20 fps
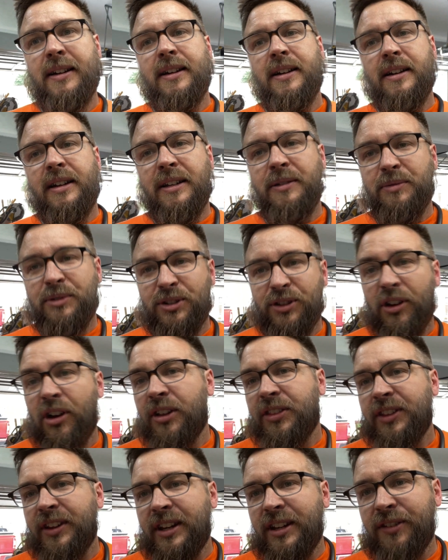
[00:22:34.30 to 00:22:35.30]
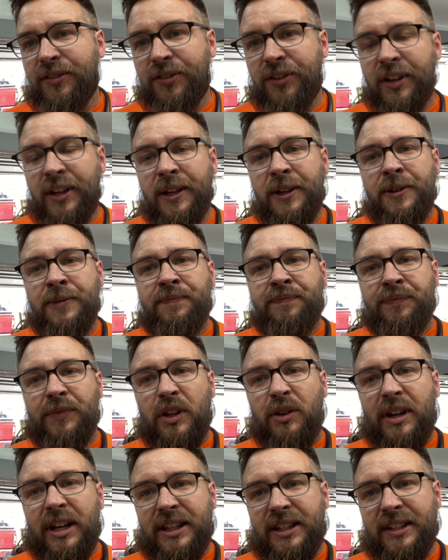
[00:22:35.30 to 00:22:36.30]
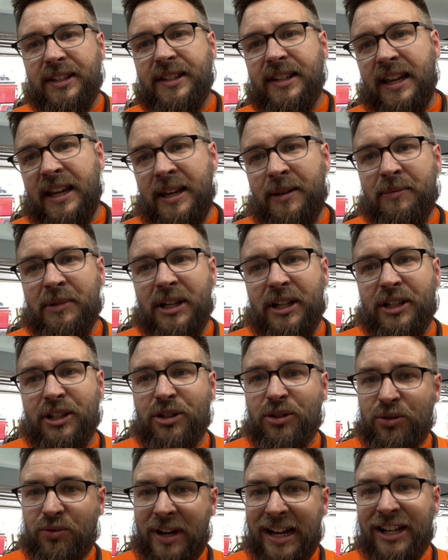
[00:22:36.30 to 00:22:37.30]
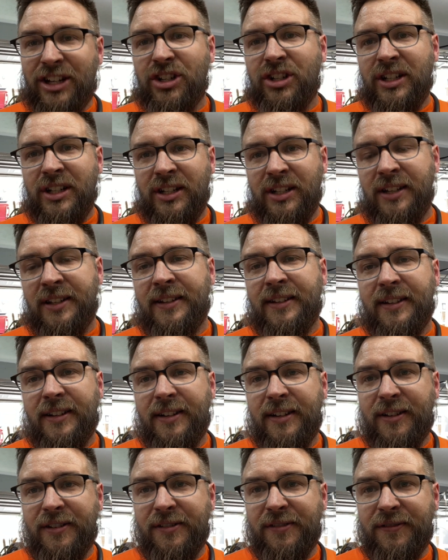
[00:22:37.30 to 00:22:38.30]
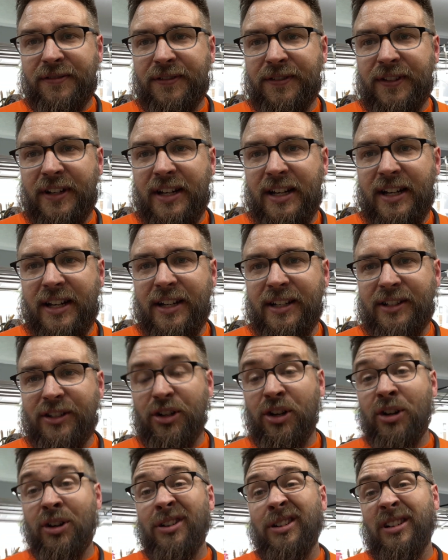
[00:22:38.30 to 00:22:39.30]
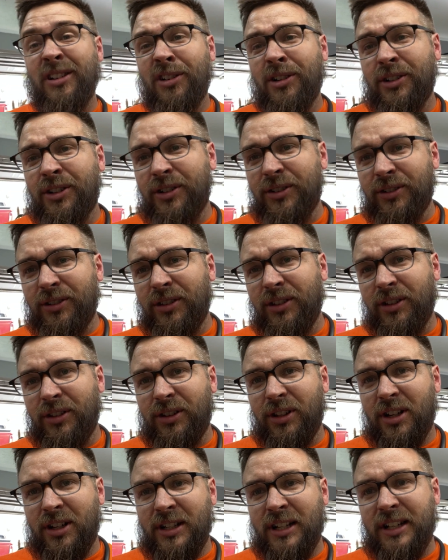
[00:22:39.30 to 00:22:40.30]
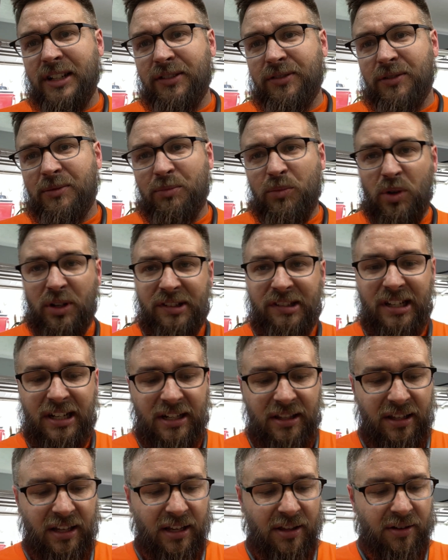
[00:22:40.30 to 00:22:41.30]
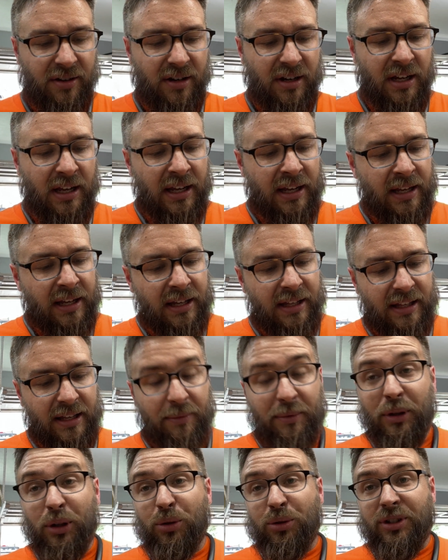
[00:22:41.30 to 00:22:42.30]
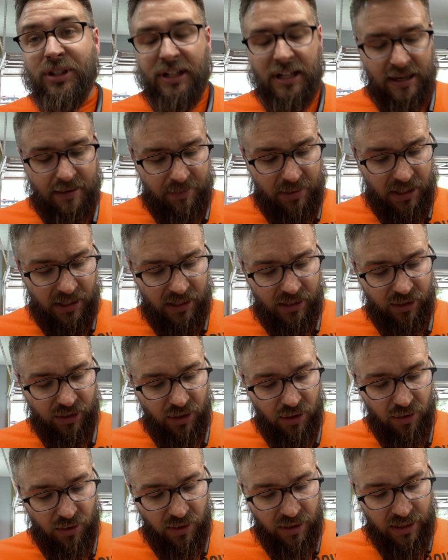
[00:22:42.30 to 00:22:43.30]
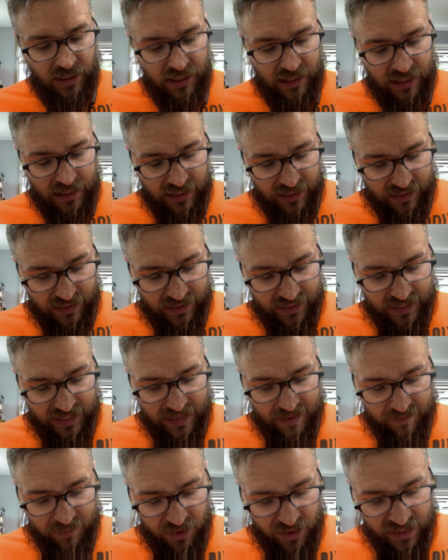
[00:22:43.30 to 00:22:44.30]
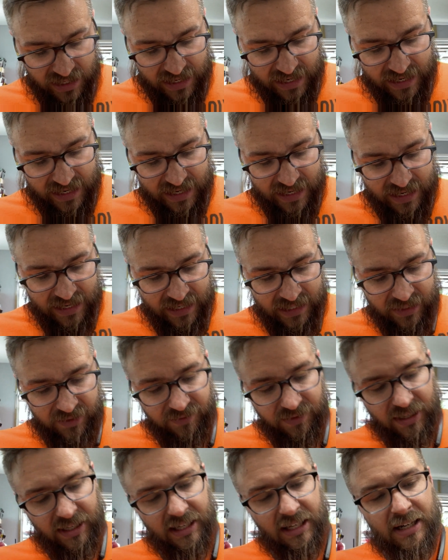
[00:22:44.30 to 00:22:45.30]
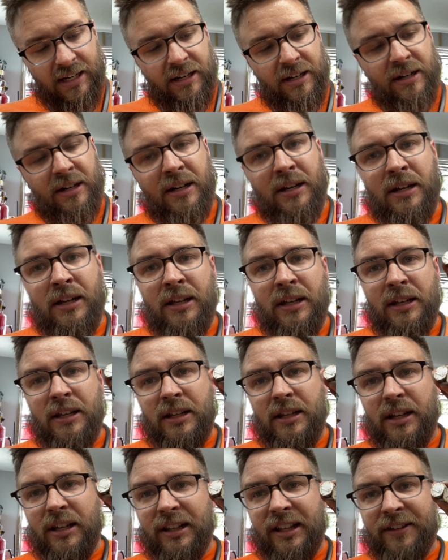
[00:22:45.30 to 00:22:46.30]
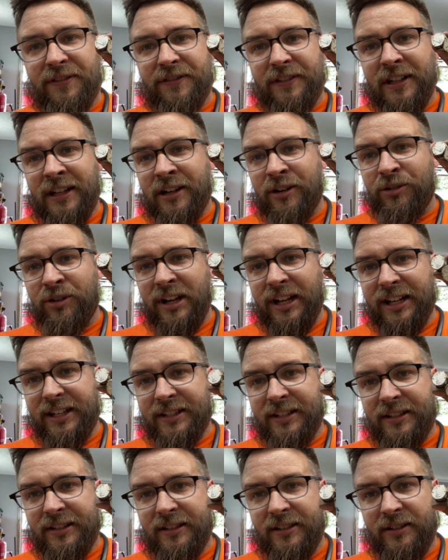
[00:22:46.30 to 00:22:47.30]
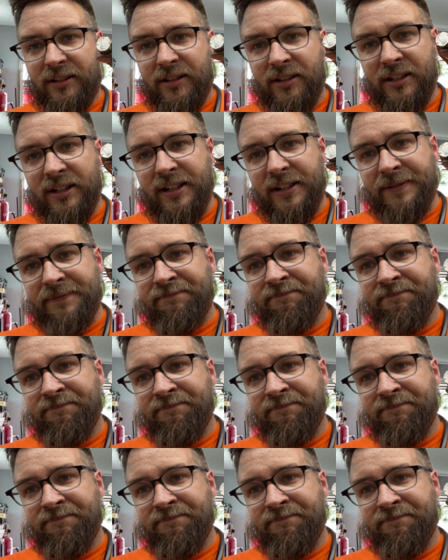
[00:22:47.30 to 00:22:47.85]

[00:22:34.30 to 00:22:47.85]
it was thought that if you had the same direction of turn on your lug nuts from one side to the other, they would loosen up. So this camper has, if I can get it here, a left and a right lug nut.